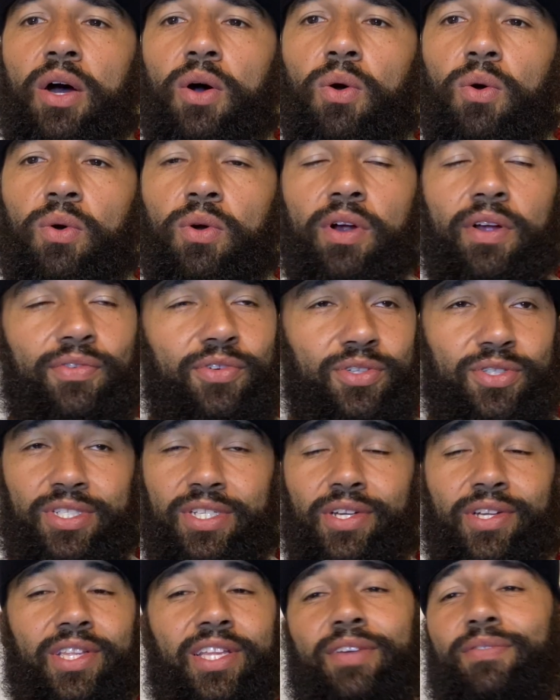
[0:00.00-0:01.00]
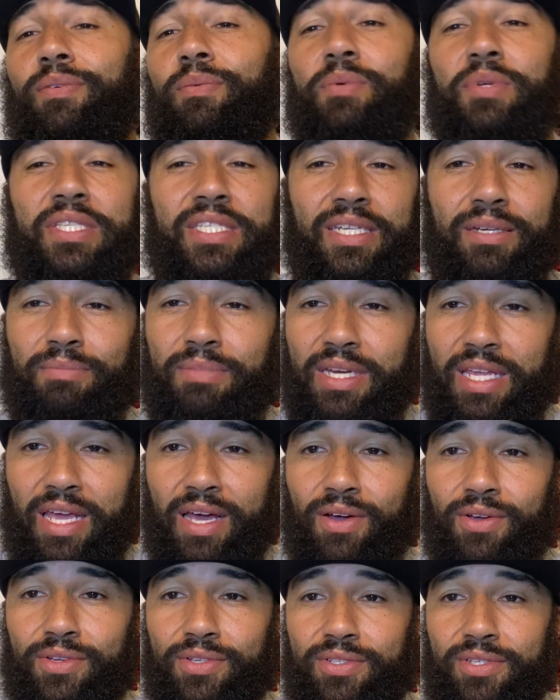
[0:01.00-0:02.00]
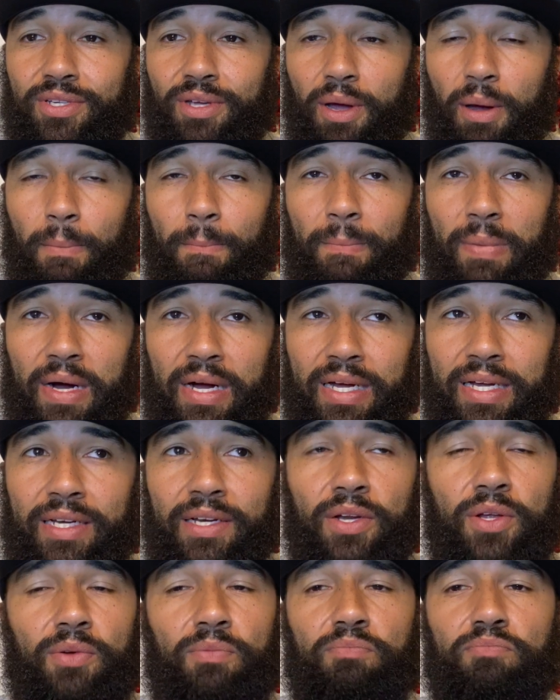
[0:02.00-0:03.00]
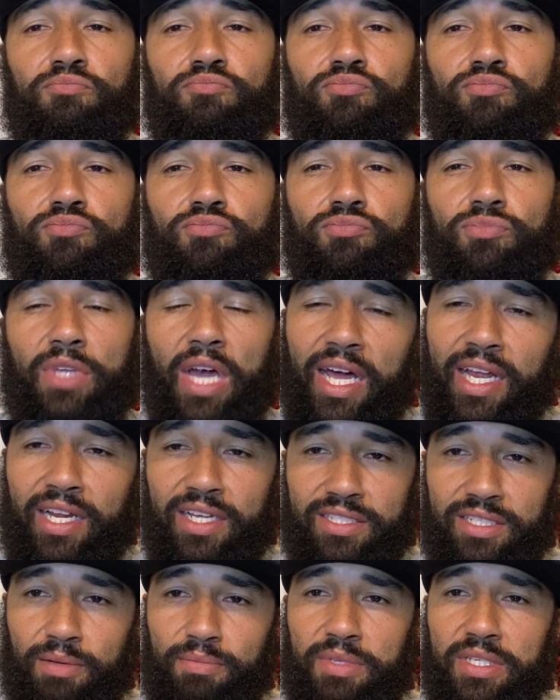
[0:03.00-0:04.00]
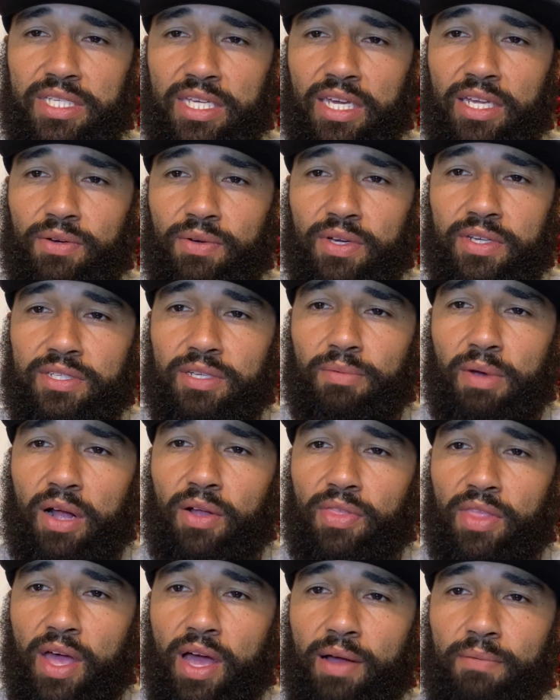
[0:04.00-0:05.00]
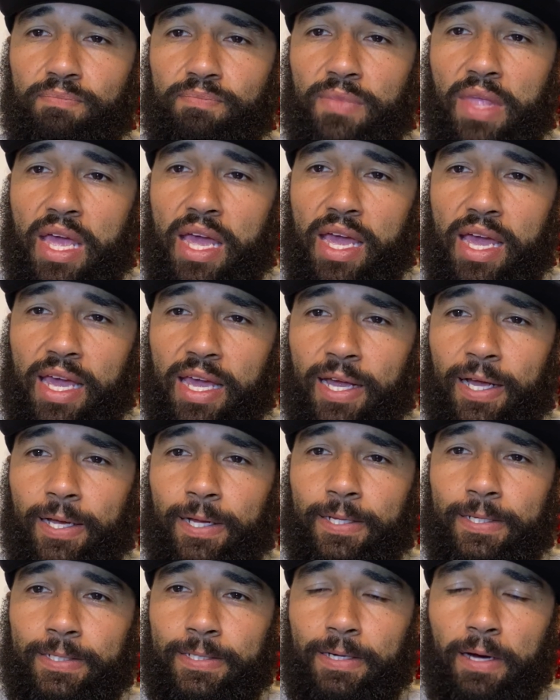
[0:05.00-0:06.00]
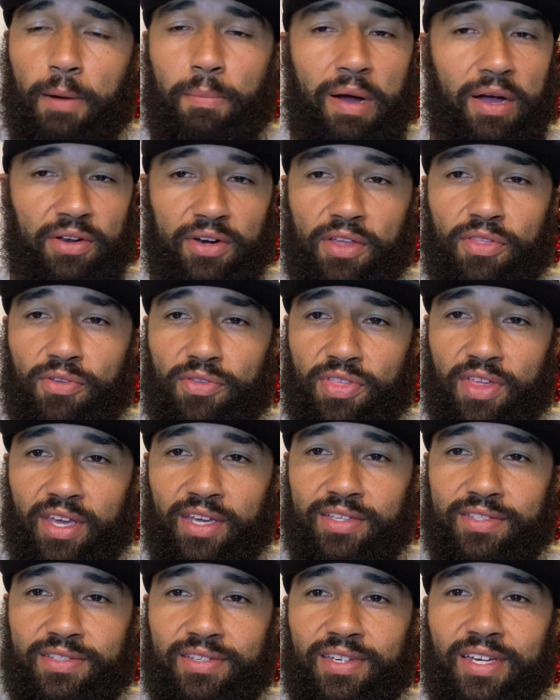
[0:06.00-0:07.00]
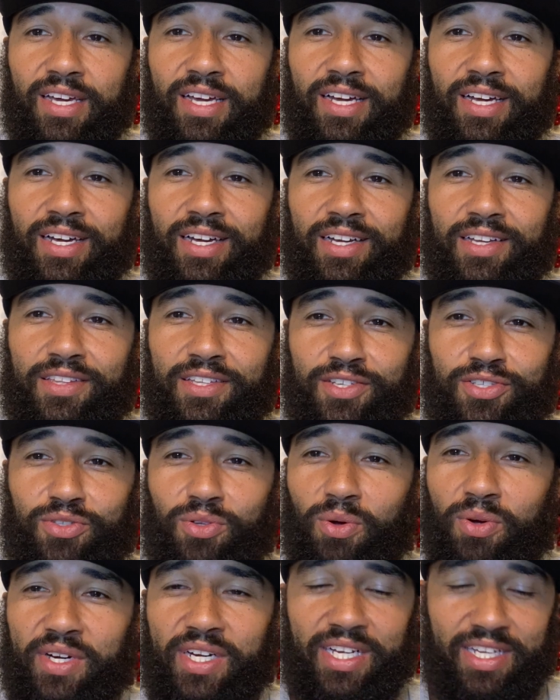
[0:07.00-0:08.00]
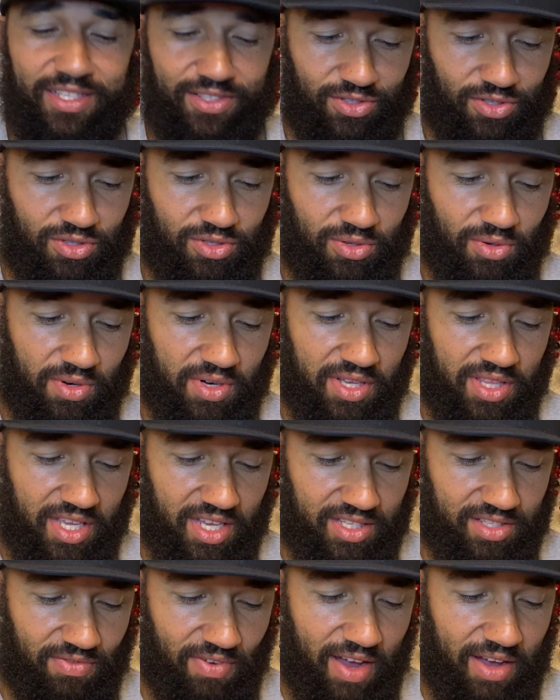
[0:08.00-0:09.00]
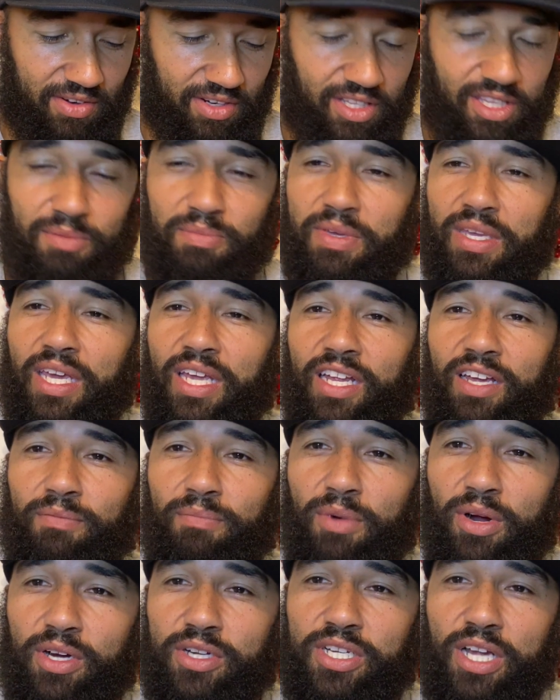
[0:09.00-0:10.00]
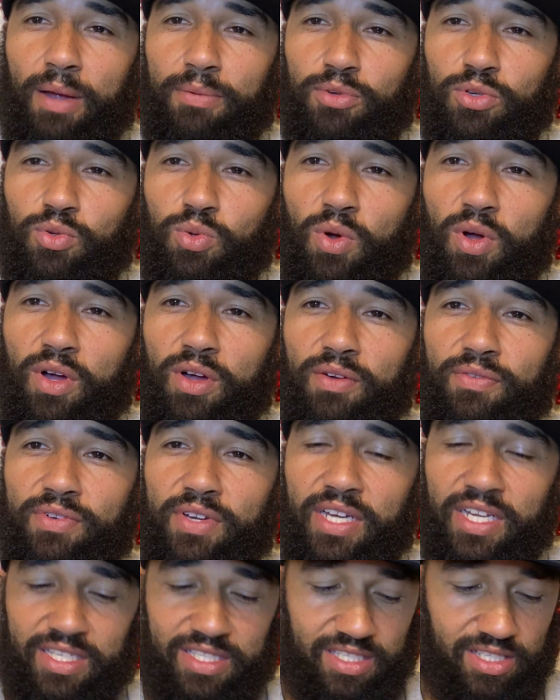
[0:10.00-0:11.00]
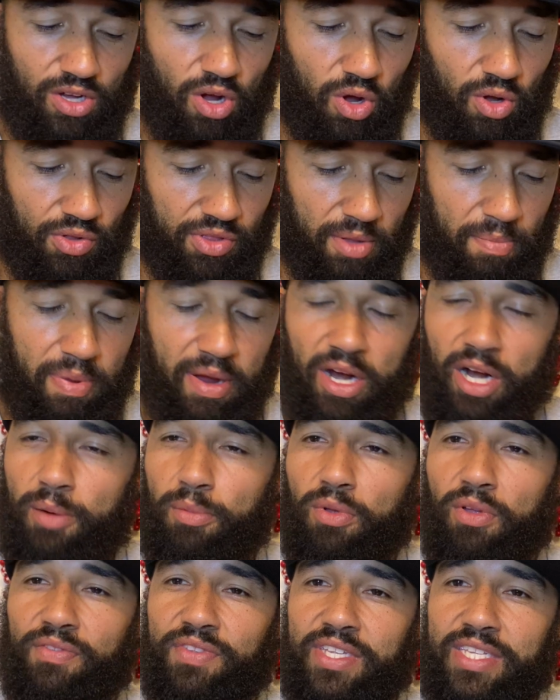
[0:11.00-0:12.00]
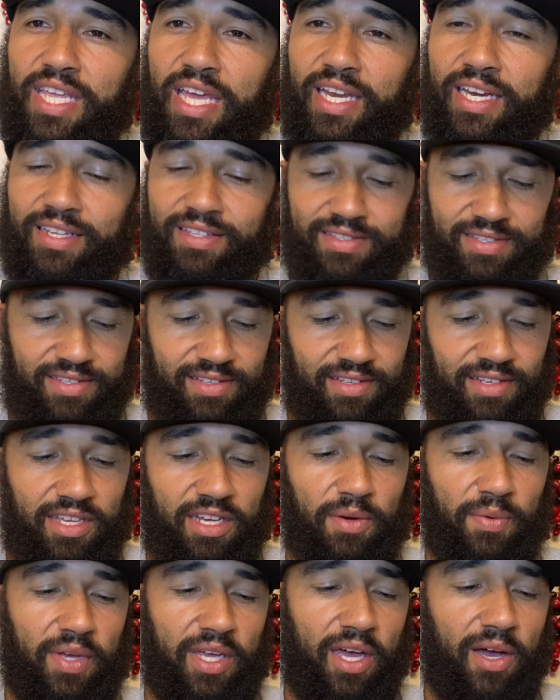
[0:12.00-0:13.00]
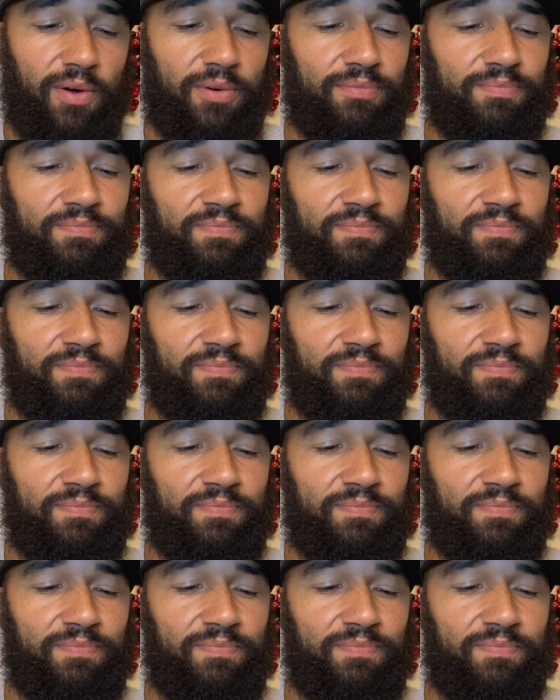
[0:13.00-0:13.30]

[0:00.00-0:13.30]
or if you're still living with somebody else, but God has something to say to us about that and about other things. This story is a story that's found at the beginning of Mark chapter 12. It's called the Parable of the Tenants, and here we go.